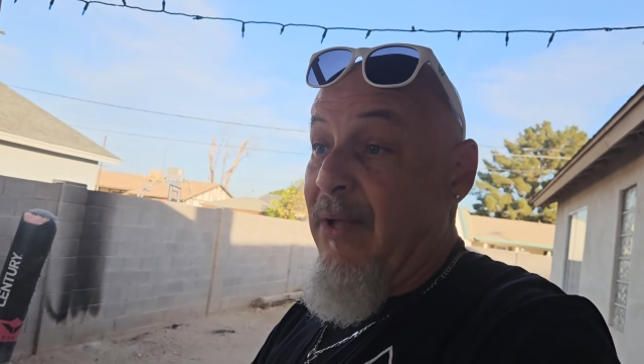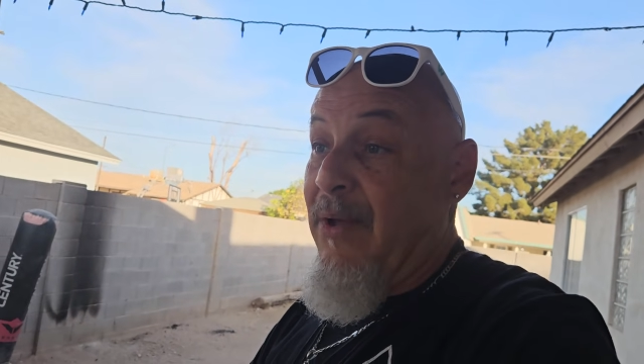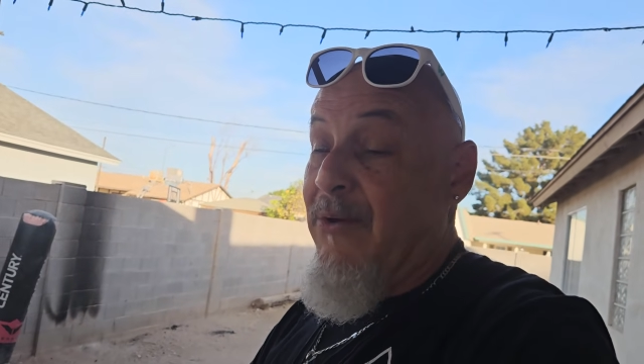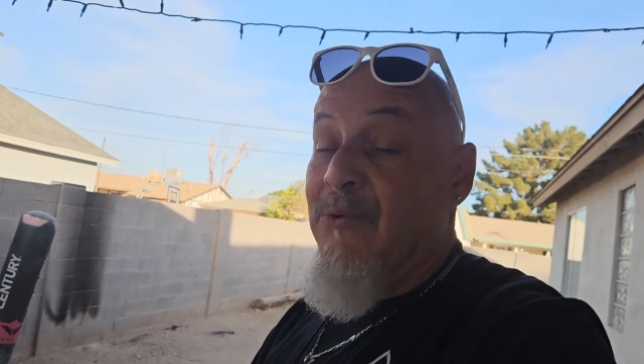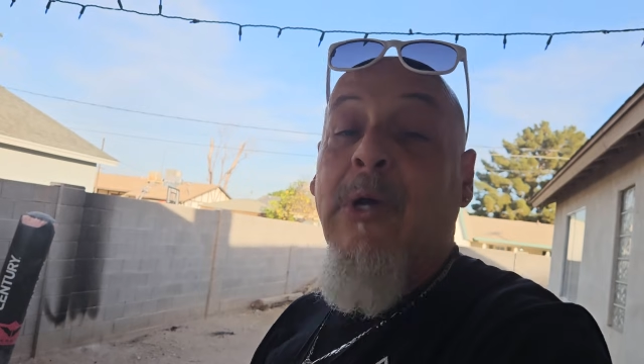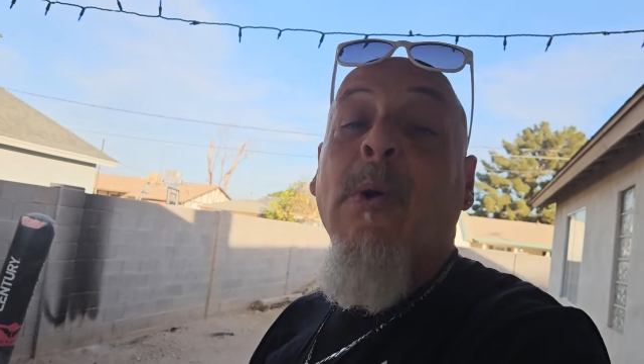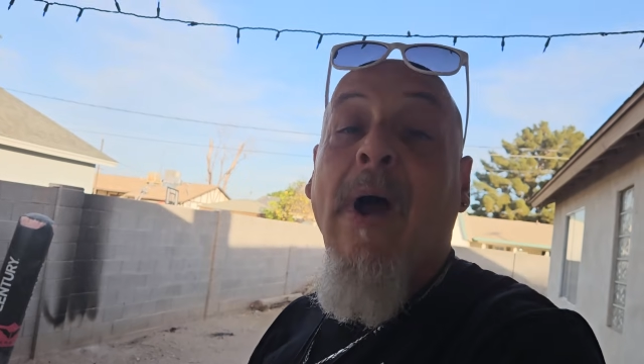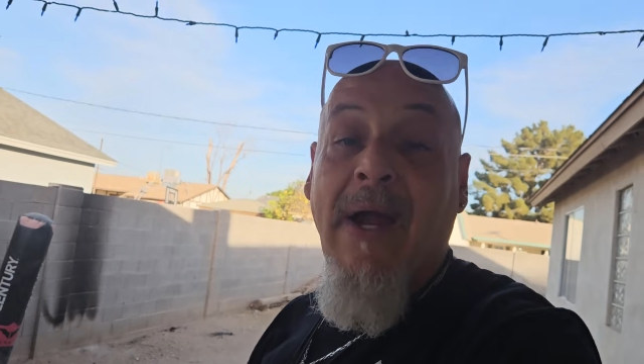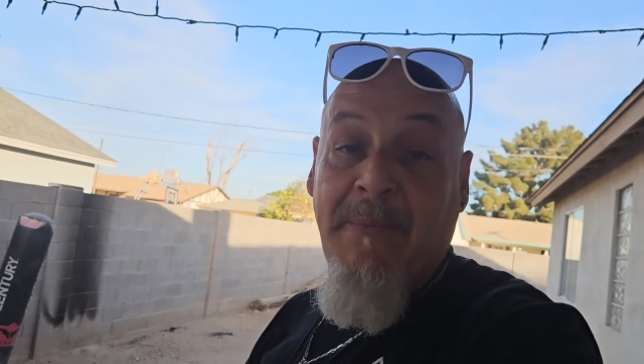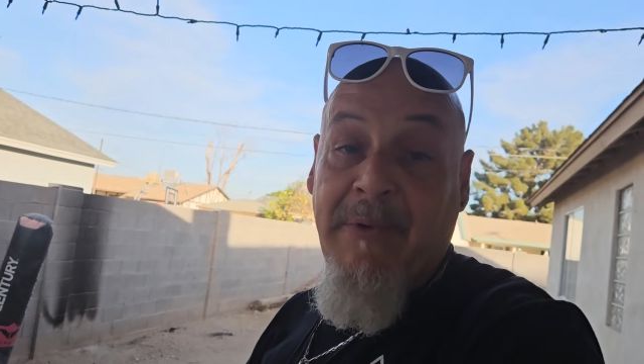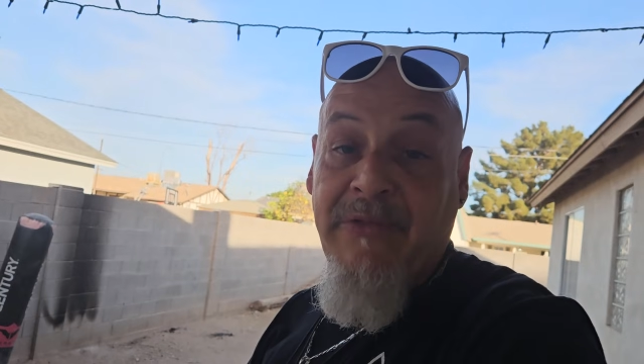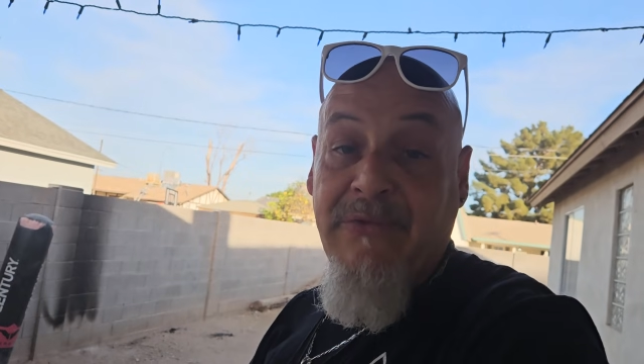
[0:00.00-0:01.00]

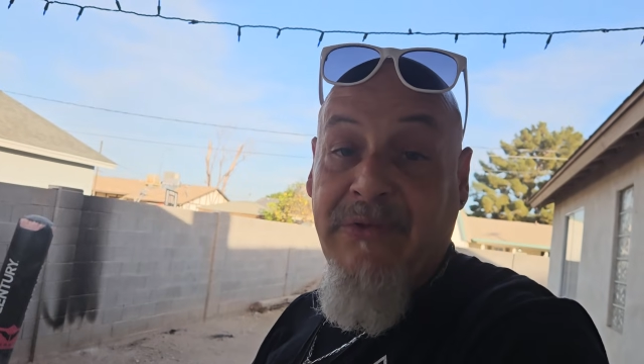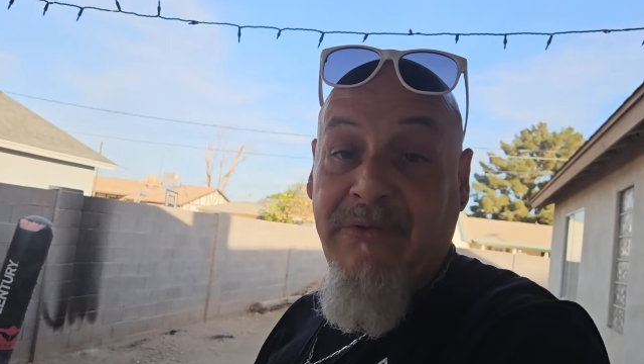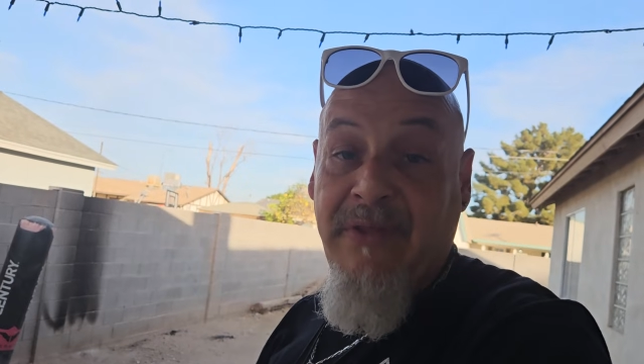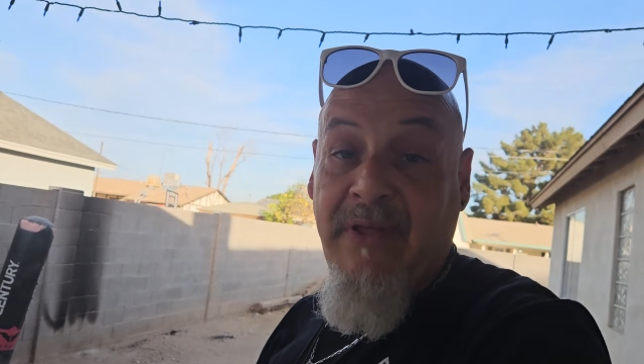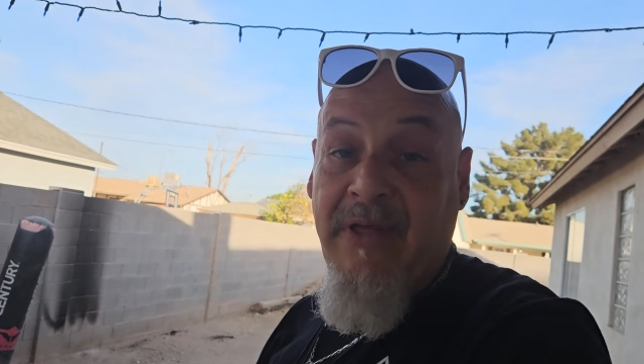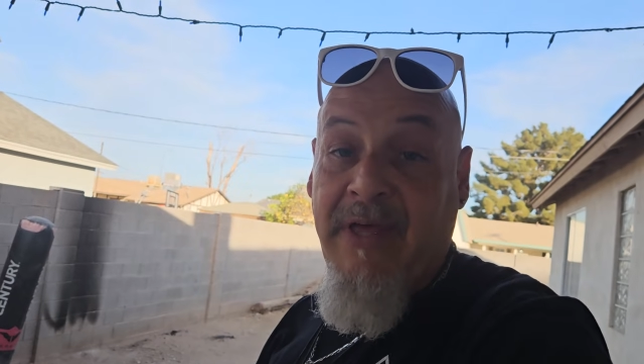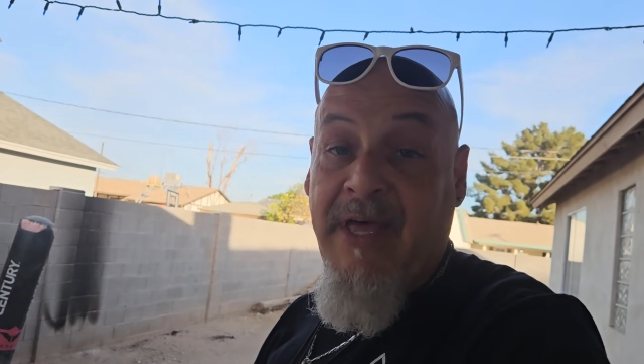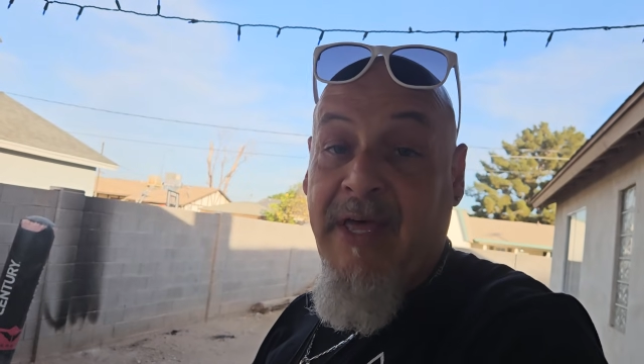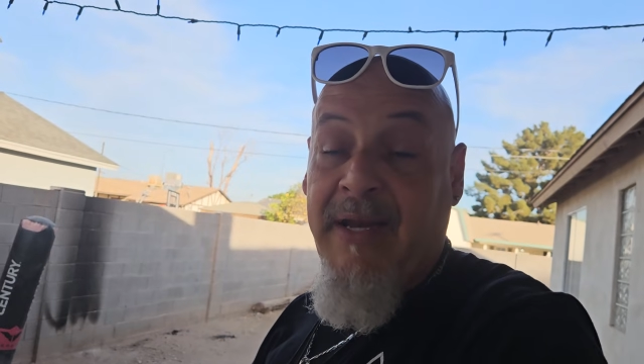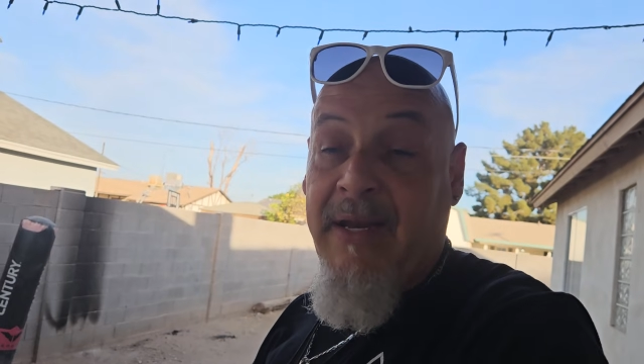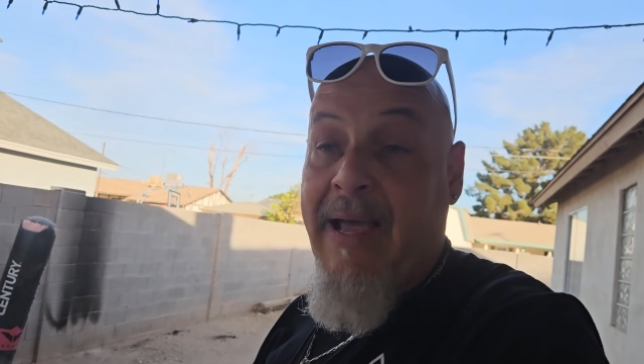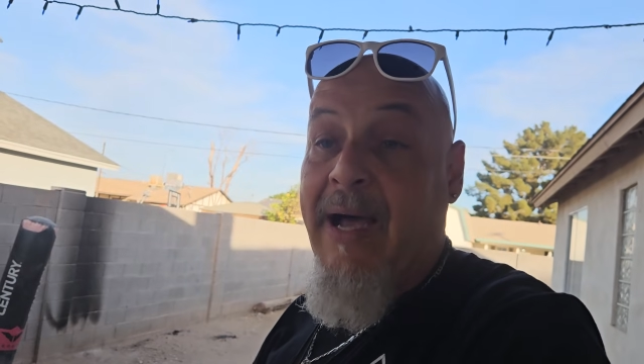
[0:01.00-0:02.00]
requirements,
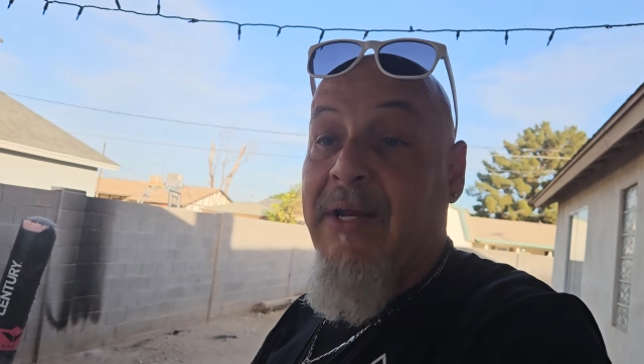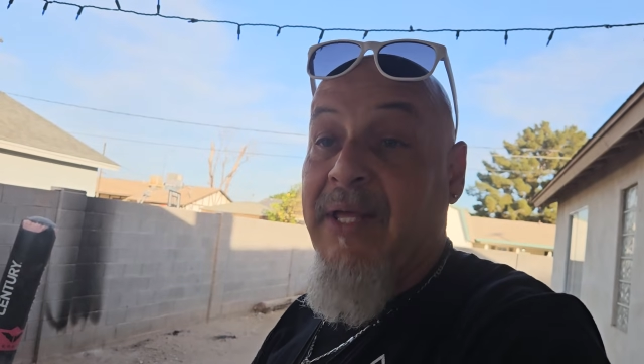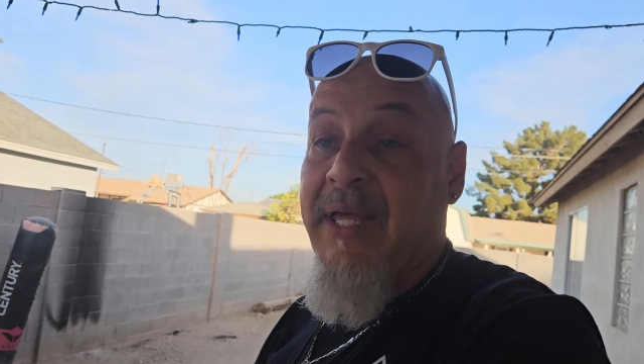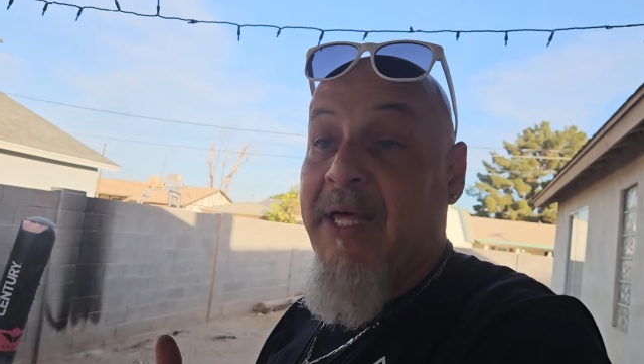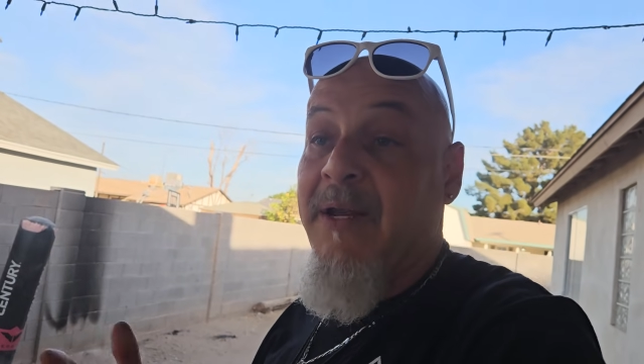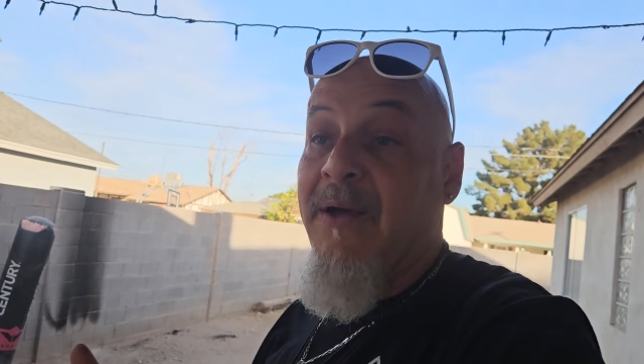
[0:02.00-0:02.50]
and how to get